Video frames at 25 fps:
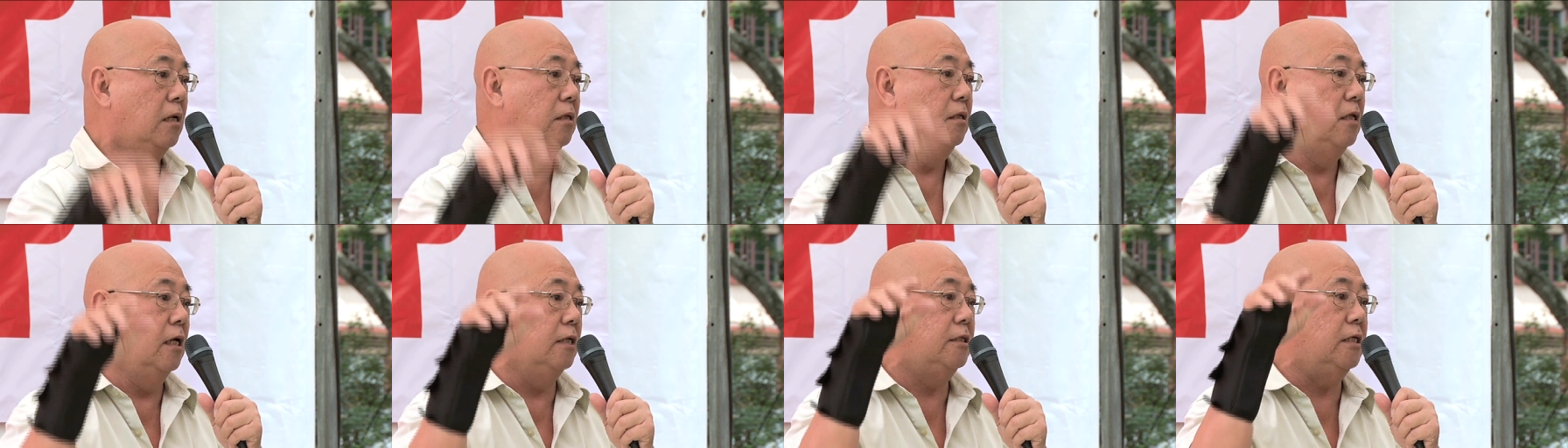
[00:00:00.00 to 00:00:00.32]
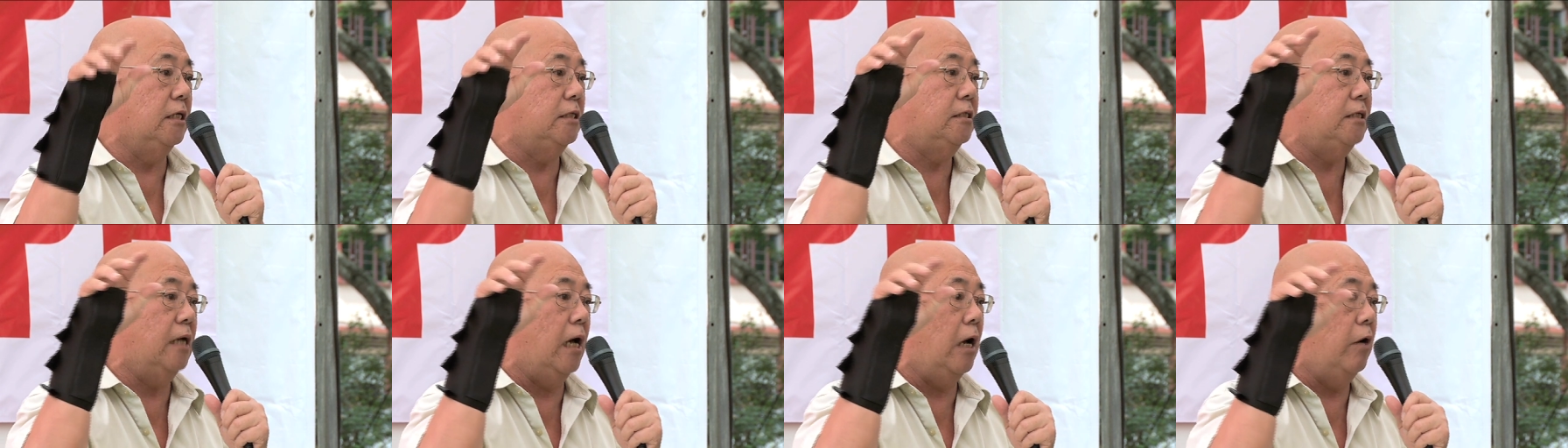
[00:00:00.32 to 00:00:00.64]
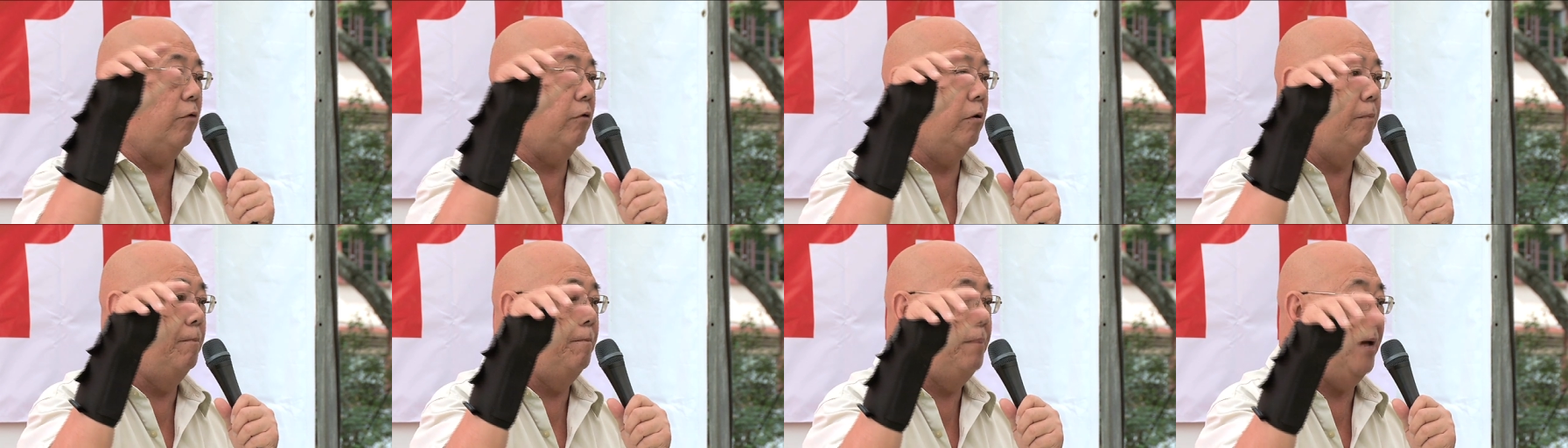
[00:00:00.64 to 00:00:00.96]
this is
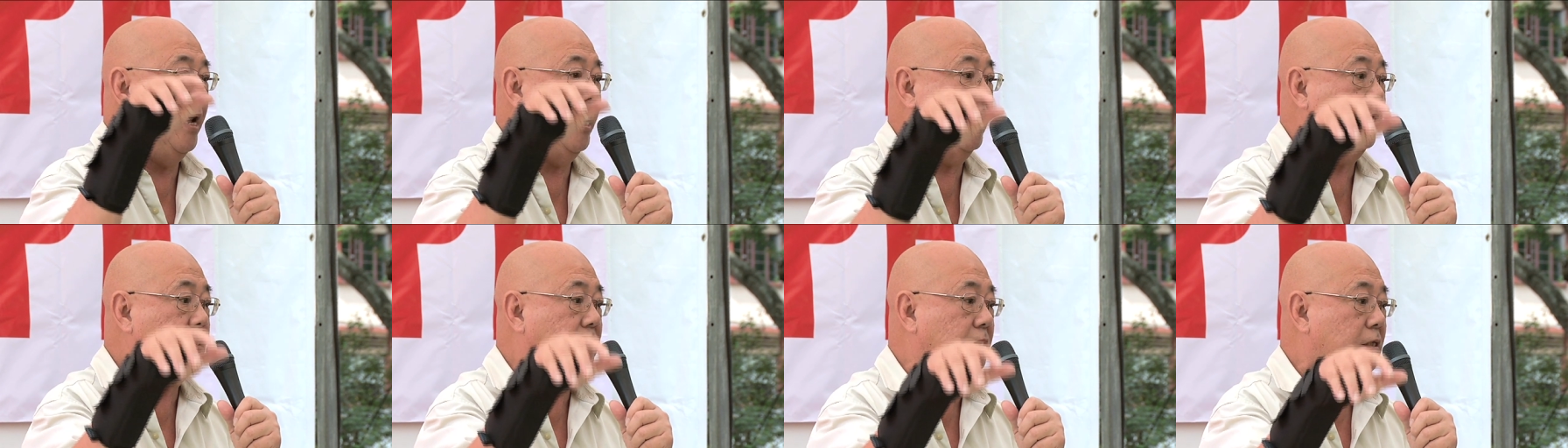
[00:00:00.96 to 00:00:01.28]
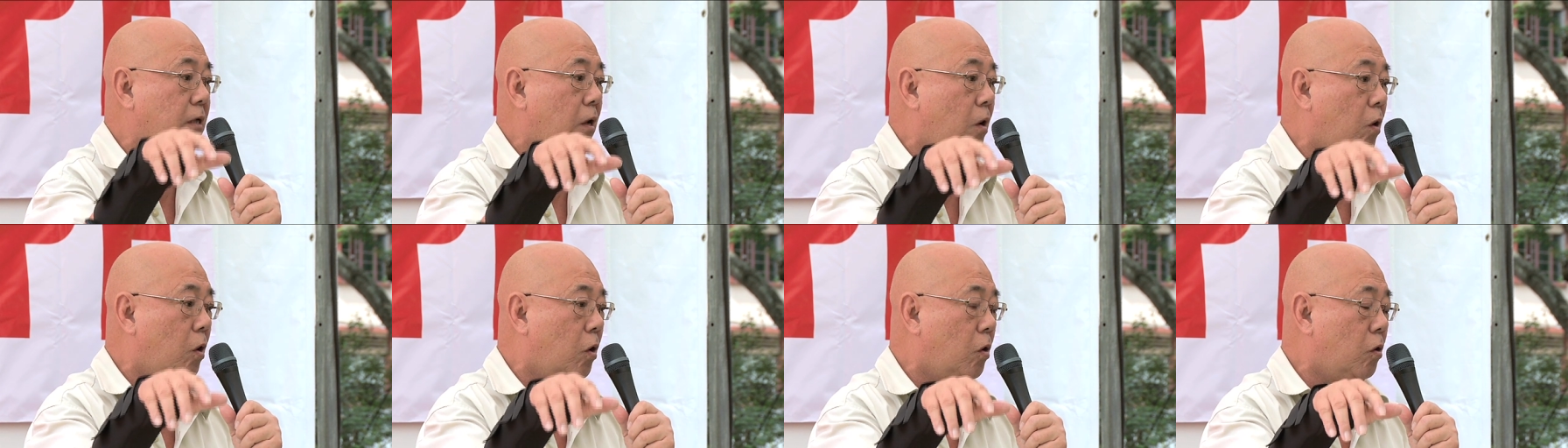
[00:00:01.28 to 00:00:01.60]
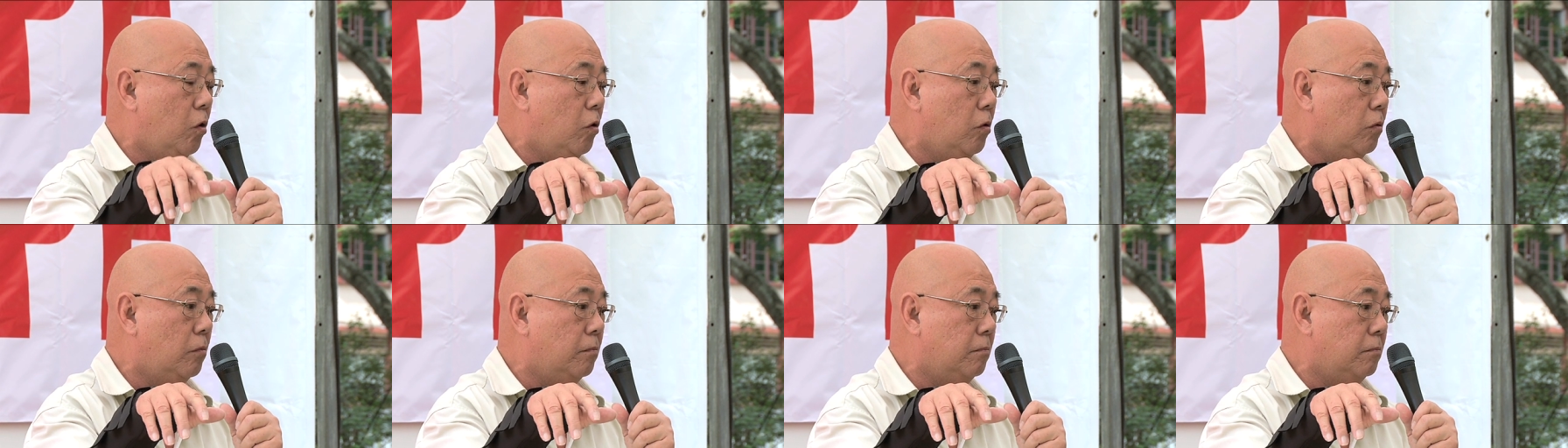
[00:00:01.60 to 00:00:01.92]
our best
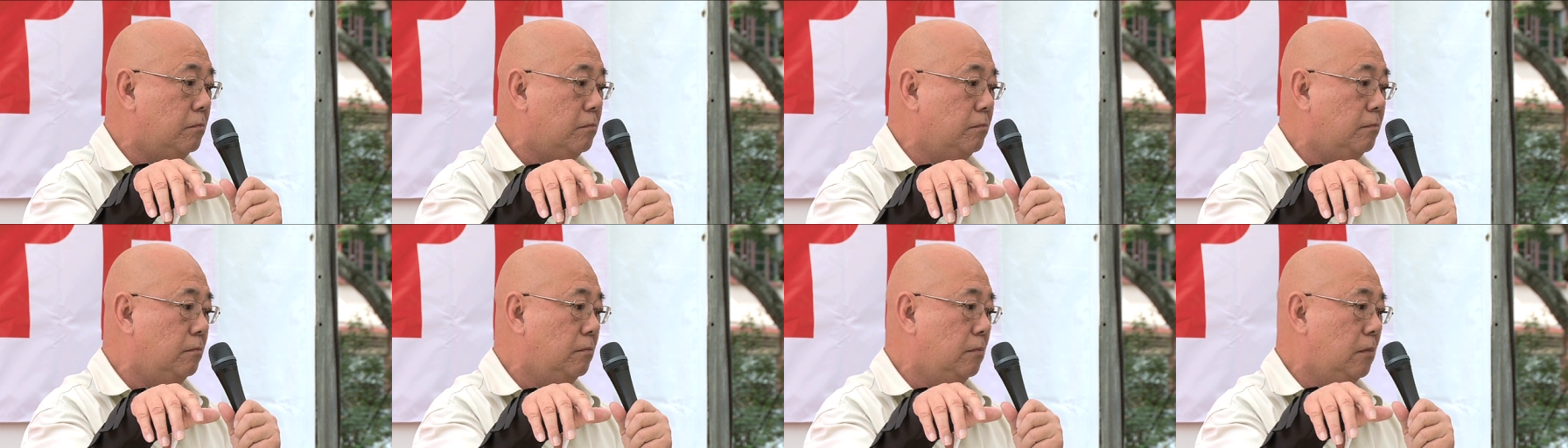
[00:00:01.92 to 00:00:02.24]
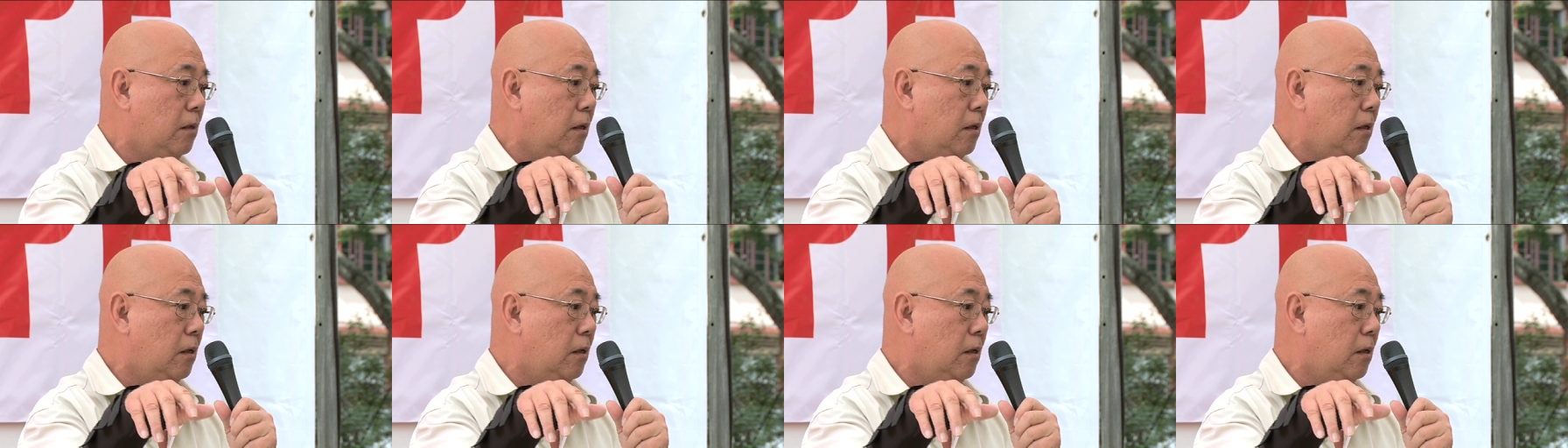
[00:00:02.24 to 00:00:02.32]
home.